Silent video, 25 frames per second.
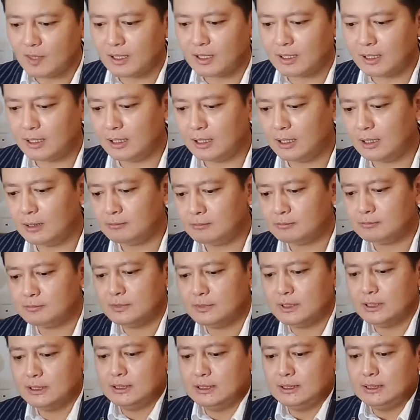
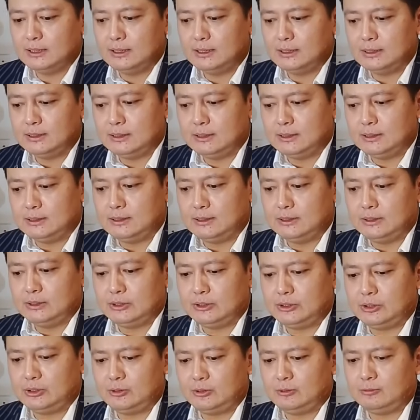
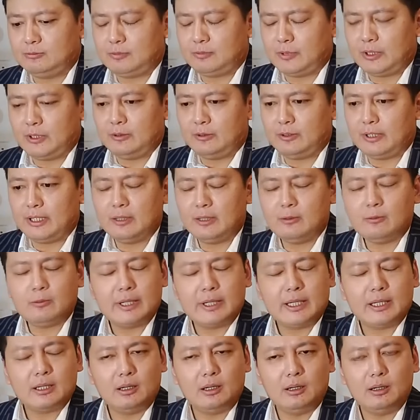So in a
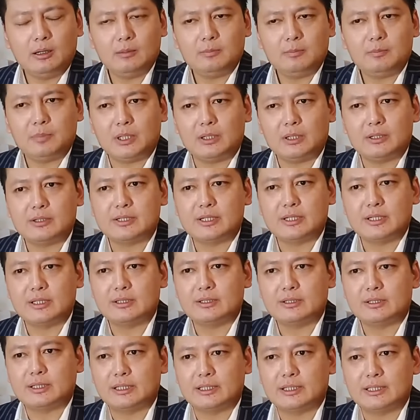way, all
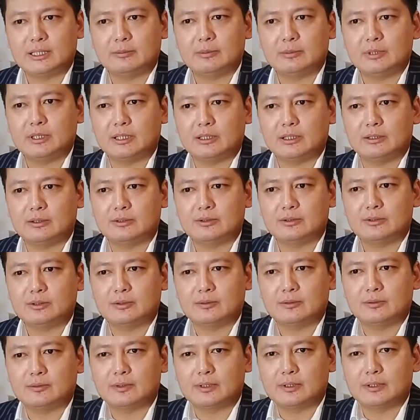parties in Tamil Nadu sort
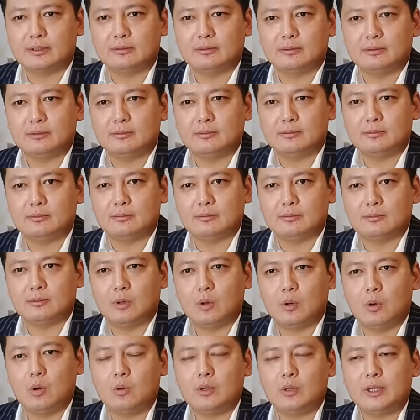of
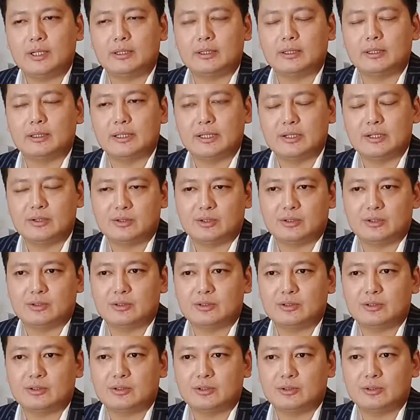owe their
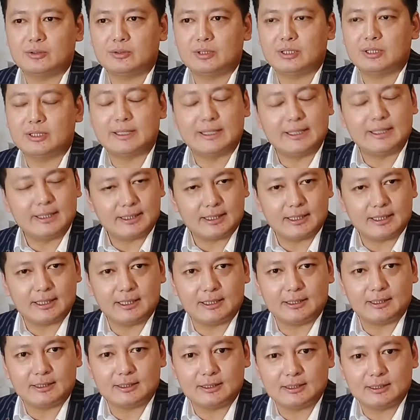allegiance to the
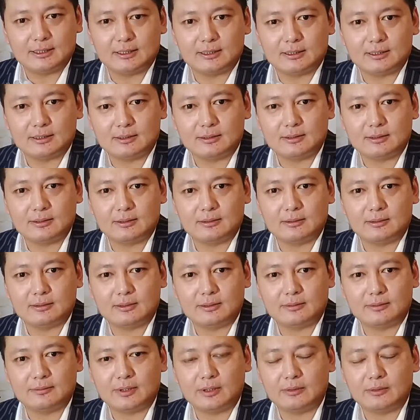DK,
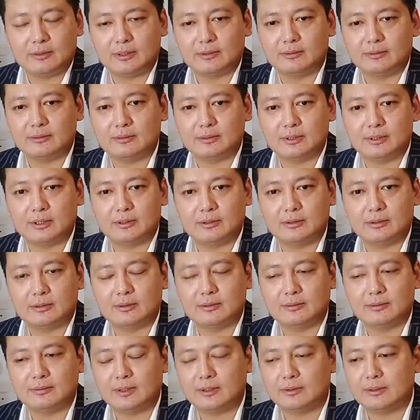the founding
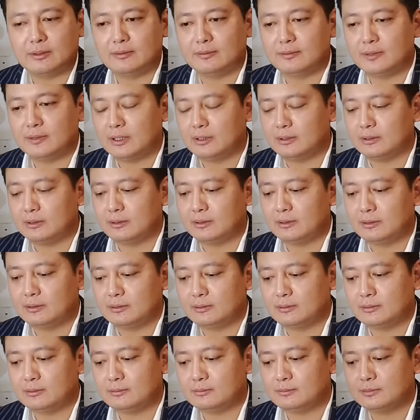father
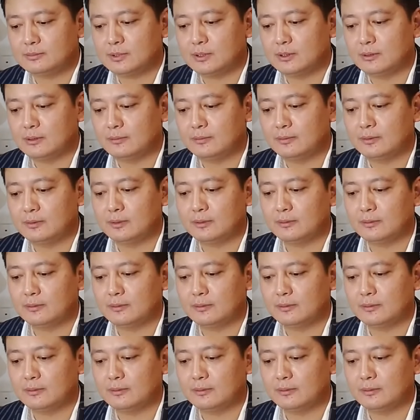of